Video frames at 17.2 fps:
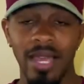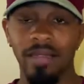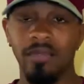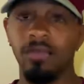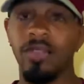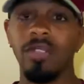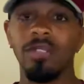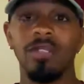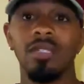
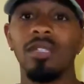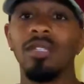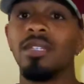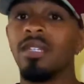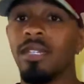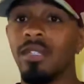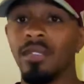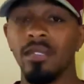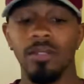visited
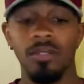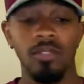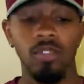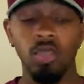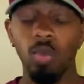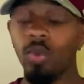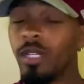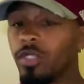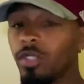in the
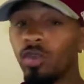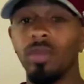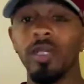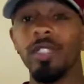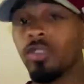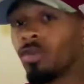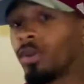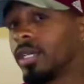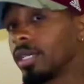
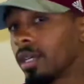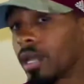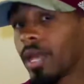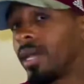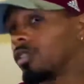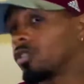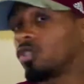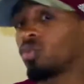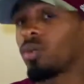2023
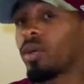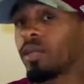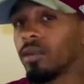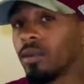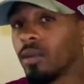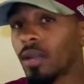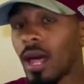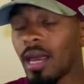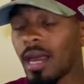class as well.
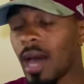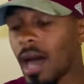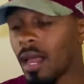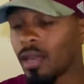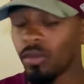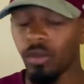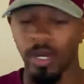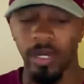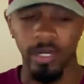A lot of
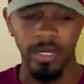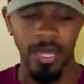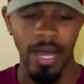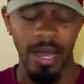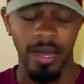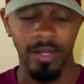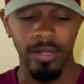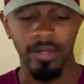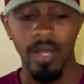highly rated
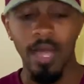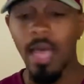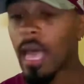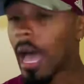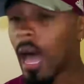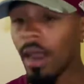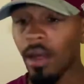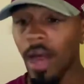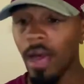guys.
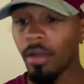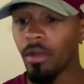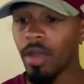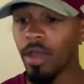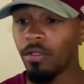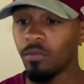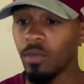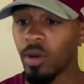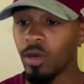I don't
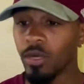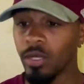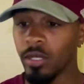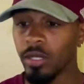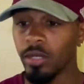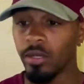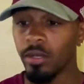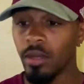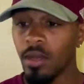have them on
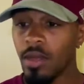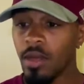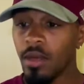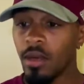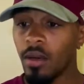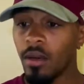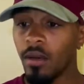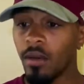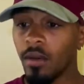here.
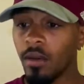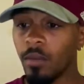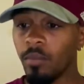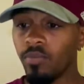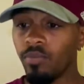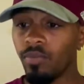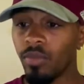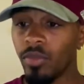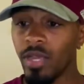
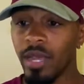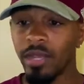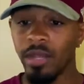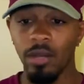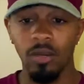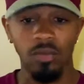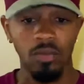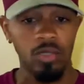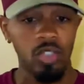They
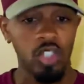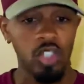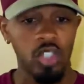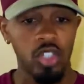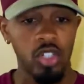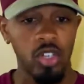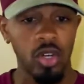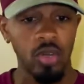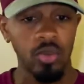don't
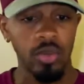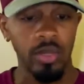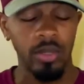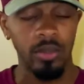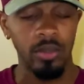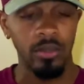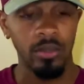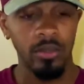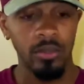show
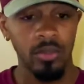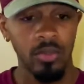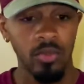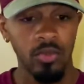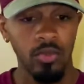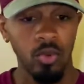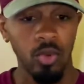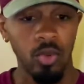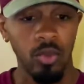them
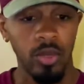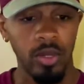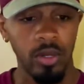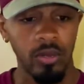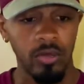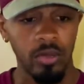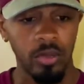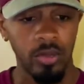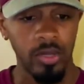for
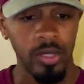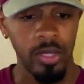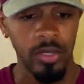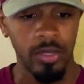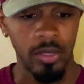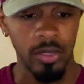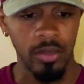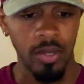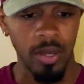whatever
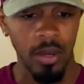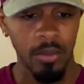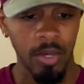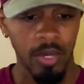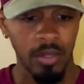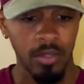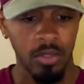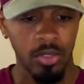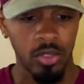reason. I'm
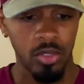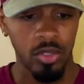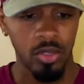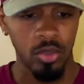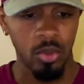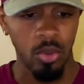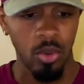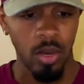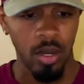not
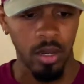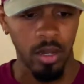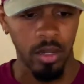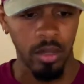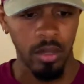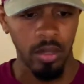sure why.